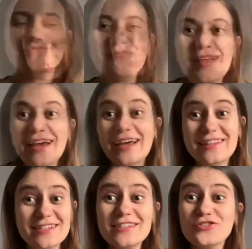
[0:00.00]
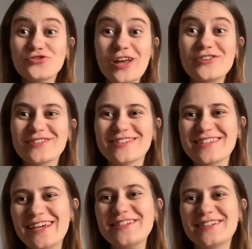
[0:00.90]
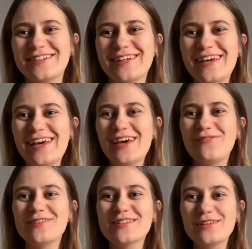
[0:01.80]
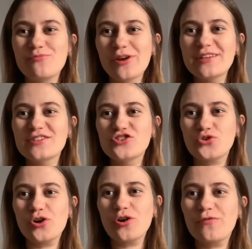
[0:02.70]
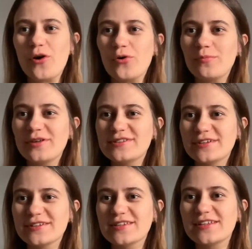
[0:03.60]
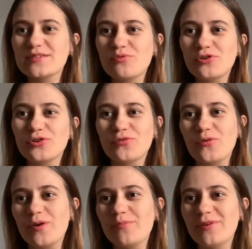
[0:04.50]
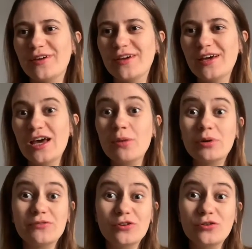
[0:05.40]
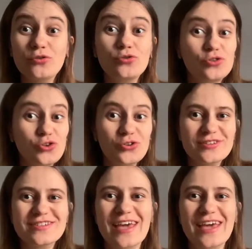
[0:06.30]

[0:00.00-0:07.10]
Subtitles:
At this international session, we celebrate the joy of our meetings and spirit of EYP, but we could not escape the